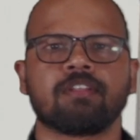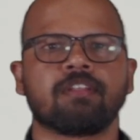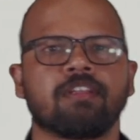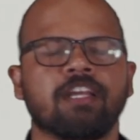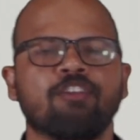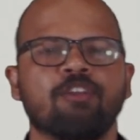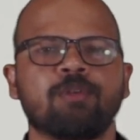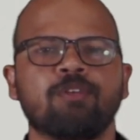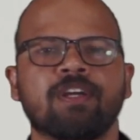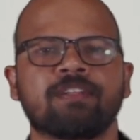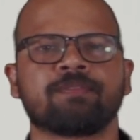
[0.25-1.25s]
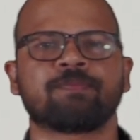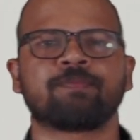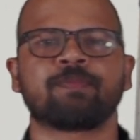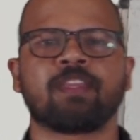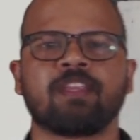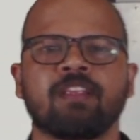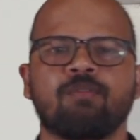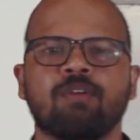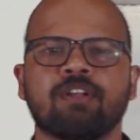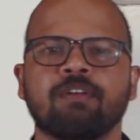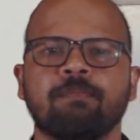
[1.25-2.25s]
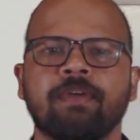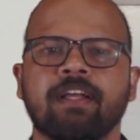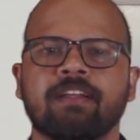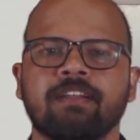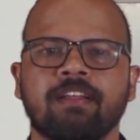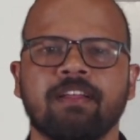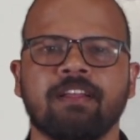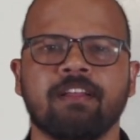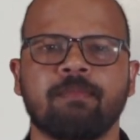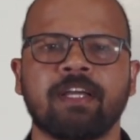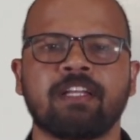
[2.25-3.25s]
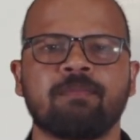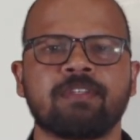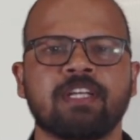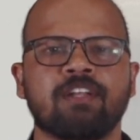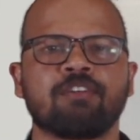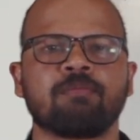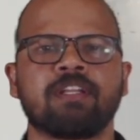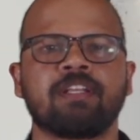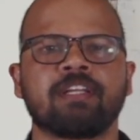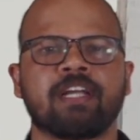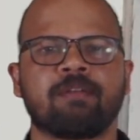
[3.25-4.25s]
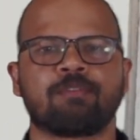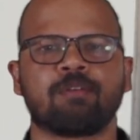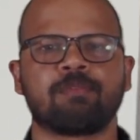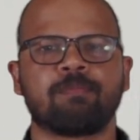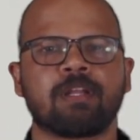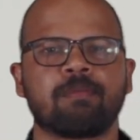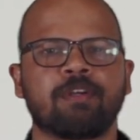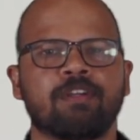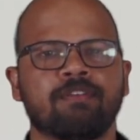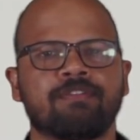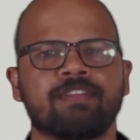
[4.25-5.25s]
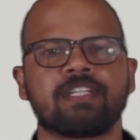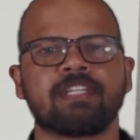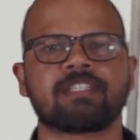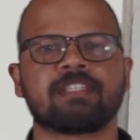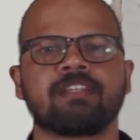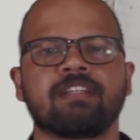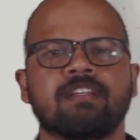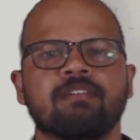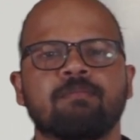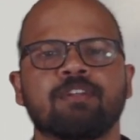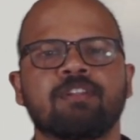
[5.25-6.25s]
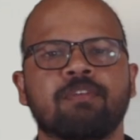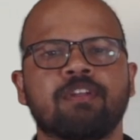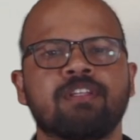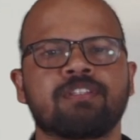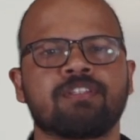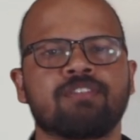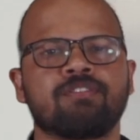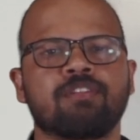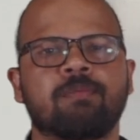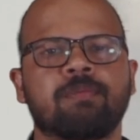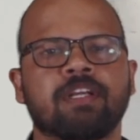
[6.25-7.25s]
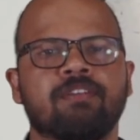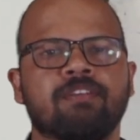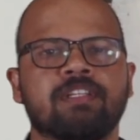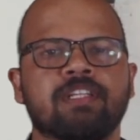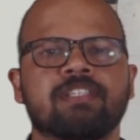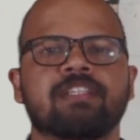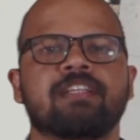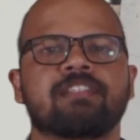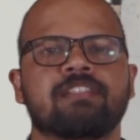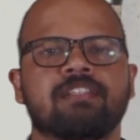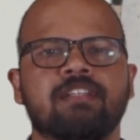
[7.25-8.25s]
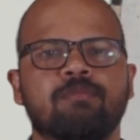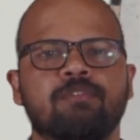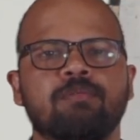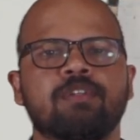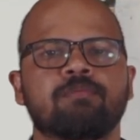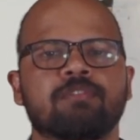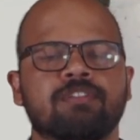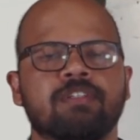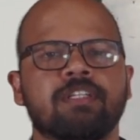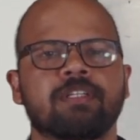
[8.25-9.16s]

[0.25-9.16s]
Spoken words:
Hello everyone, welcome back. My name is Alok Barik. I am from Department of Physics, Madanapalle Institute of Technology and Science, Dept University.